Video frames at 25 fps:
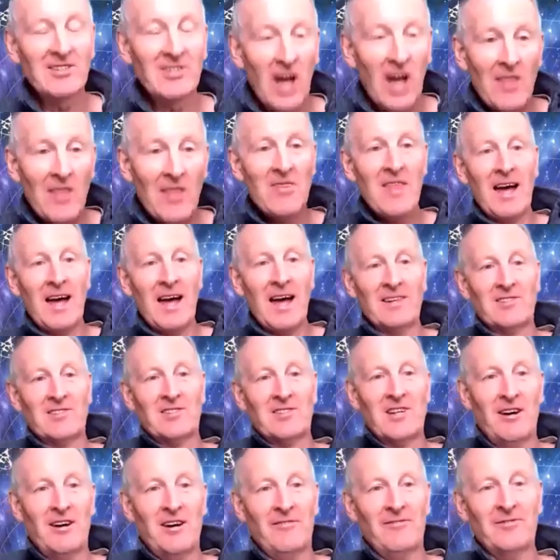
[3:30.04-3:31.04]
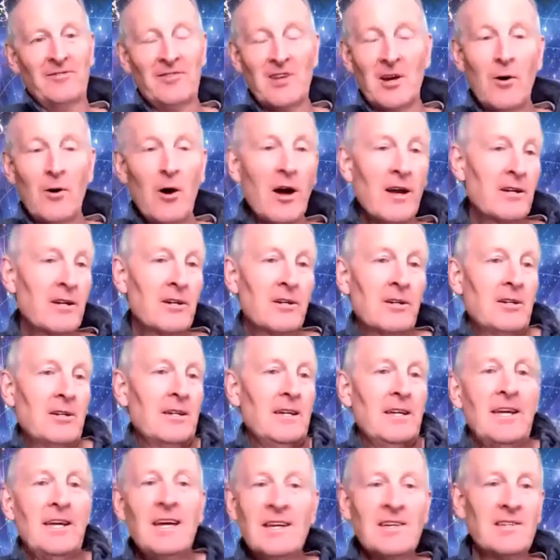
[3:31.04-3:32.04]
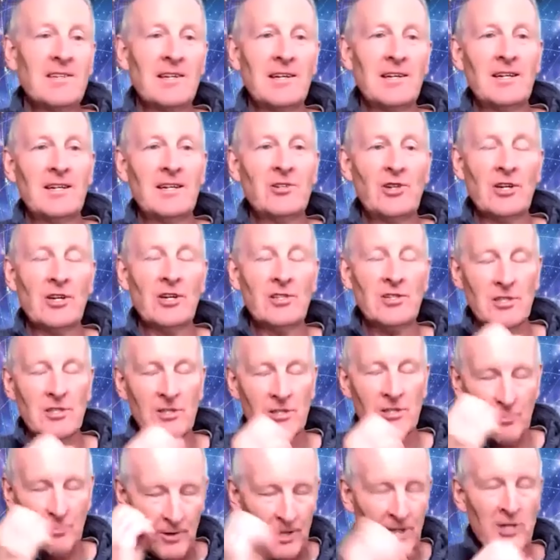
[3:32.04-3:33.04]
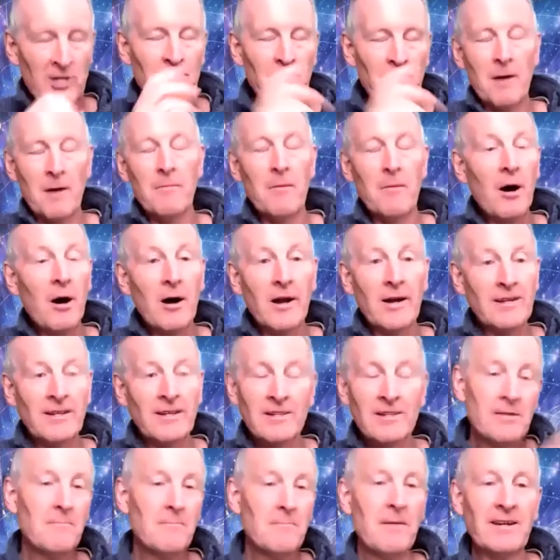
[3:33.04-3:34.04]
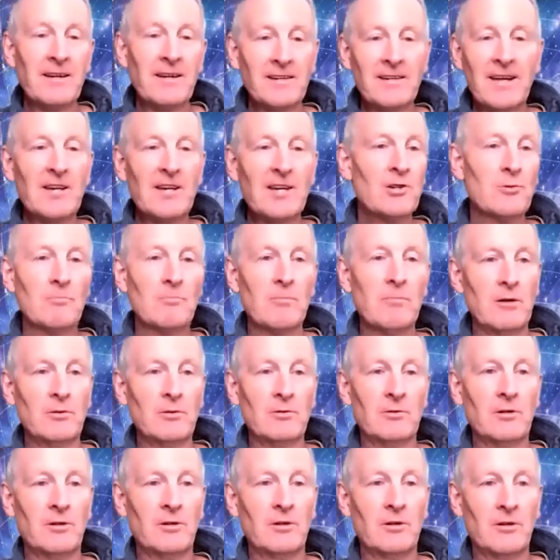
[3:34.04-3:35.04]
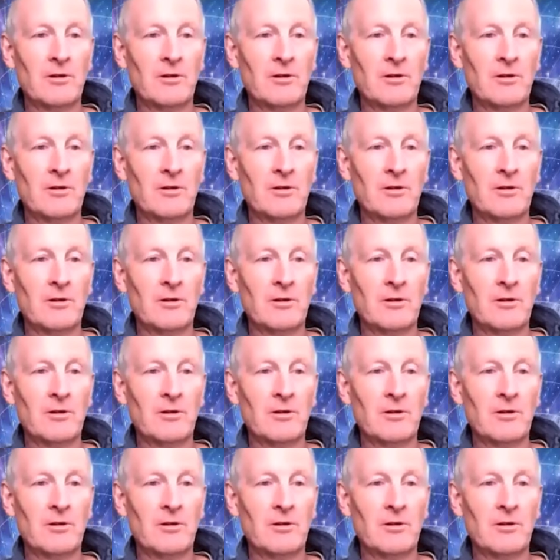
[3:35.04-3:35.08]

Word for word: yeah. done that stuff. So I could easily just switch my mind into meditation mode